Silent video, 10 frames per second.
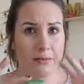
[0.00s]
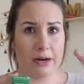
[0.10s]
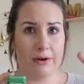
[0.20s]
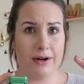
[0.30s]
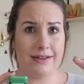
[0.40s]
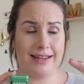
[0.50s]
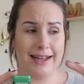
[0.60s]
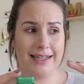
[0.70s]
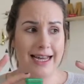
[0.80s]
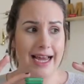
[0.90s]
The bigger one is
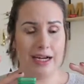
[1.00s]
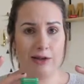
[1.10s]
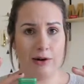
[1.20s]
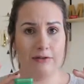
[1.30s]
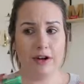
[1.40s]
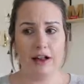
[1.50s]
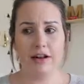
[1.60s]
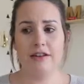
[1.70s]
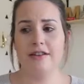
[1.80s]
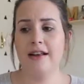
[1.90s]
like $10 or
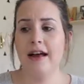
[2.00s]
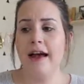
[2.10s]
$12.